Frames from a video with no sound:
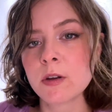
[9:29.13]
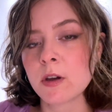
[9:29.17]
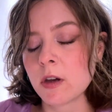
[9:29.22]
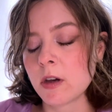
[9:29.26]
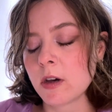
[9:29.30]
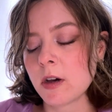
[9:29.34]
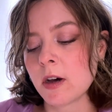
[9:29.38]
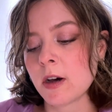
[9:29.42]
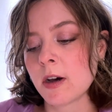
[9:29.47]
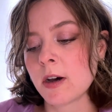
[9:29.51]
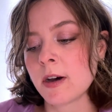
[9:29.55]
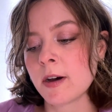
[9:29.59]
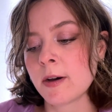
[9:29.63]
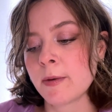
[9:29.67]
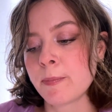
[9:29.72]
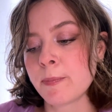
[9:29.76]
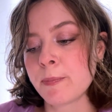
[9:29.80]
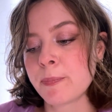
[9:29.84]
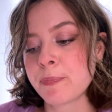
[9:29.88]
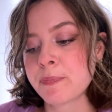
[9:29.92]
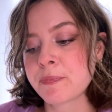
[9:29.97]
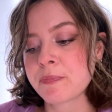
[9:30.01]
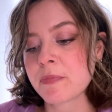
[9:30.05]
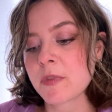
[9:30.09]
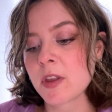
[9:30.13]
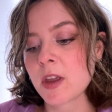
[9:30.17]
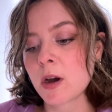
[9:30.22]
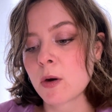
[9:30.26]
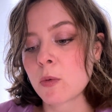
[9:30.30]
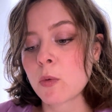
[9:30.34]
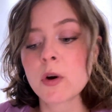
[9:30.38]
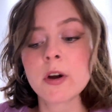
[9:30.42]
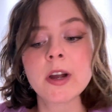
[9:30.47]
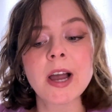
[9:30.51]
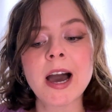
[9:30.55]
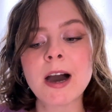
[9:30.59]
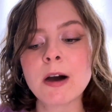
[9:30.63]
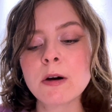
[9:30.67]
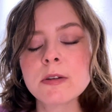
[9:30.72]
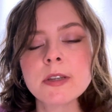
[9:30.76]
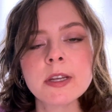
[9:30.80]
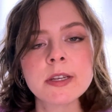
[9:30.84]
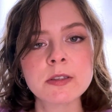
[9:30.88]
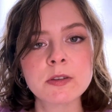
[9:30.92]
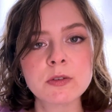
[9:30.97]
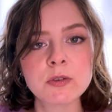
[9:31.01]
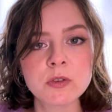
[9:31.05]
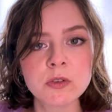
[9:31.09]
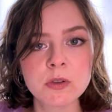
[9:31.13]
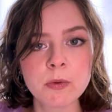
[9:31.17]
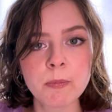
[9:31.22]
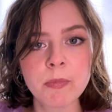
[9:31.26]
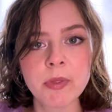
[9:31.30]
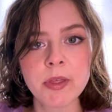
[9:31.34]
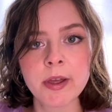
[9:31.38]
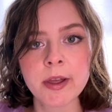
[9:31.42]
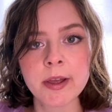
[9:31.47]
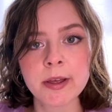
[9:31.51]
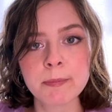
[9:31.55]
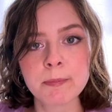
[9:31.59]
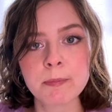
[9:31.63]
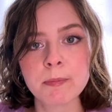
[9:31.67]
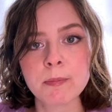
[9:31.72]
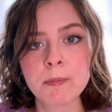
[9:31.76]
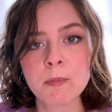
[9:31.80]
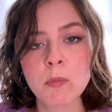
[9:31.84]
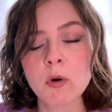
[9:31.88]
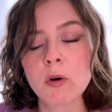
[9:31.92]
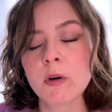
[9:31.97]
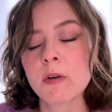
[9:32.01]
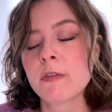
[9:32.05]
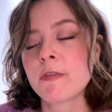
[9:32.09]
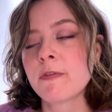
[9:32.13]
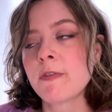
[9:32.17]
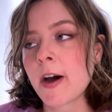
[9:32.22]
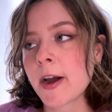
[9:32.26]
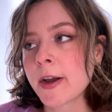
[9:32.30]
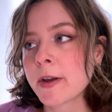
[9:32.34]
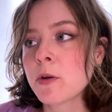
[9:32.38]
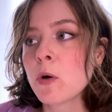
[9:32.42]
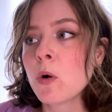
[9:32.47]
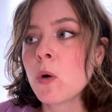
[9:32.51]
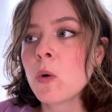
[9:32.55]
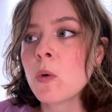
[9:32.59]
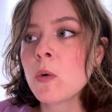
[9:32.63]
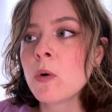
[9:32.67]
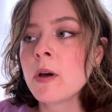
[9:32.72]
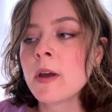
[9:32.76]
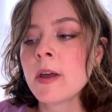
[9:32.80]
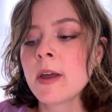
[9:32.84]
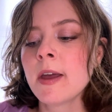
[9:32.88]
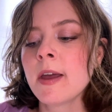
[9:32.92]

out into something more final,